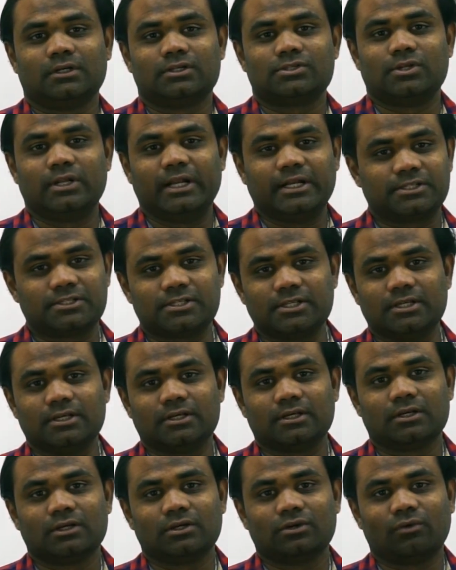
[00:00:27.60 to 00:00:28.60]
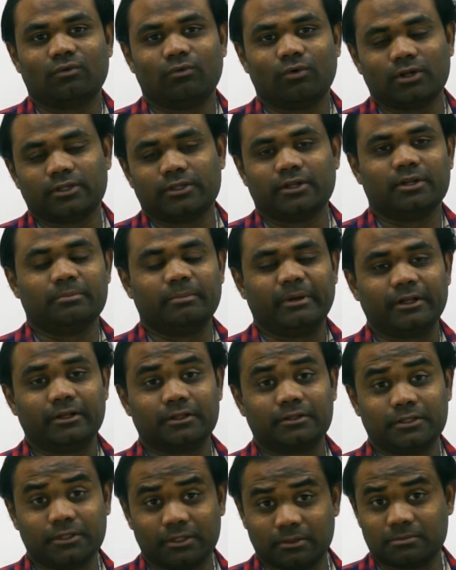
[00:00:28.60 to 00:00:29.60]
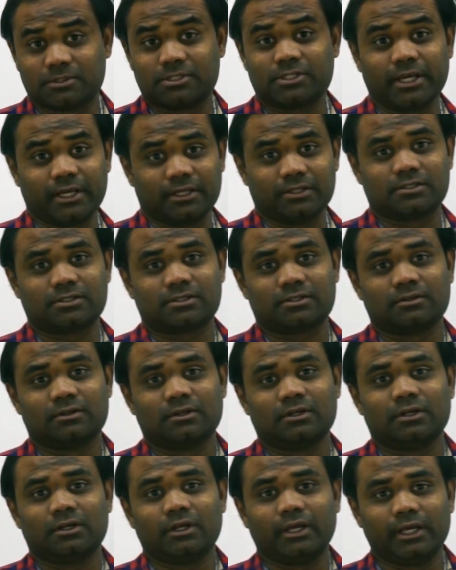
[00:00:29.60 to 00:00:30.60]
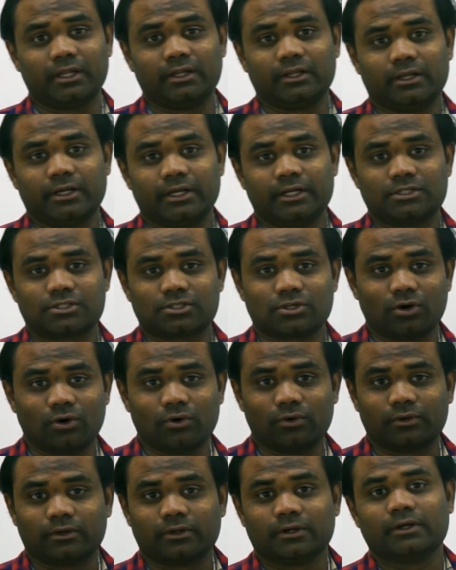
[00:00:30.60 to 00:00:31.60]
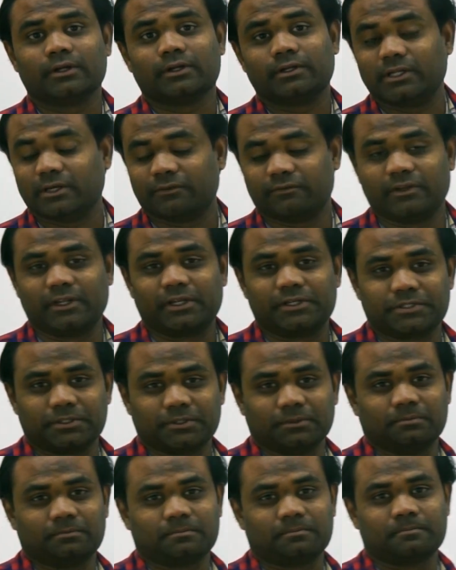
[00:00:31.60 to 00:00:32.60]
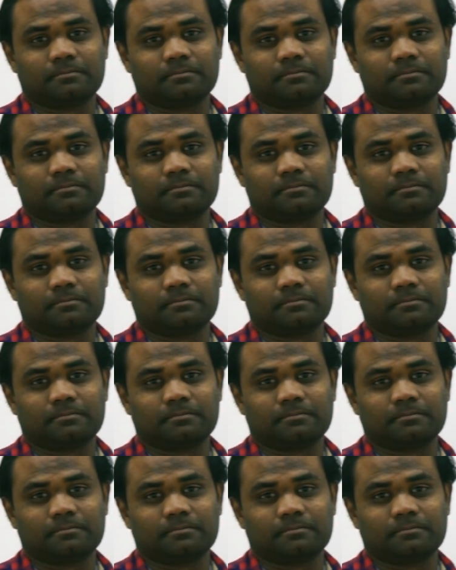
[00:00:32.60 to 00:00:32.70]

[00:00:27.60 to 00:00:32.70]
So let's see what the Remainder Theorem says in its own definition.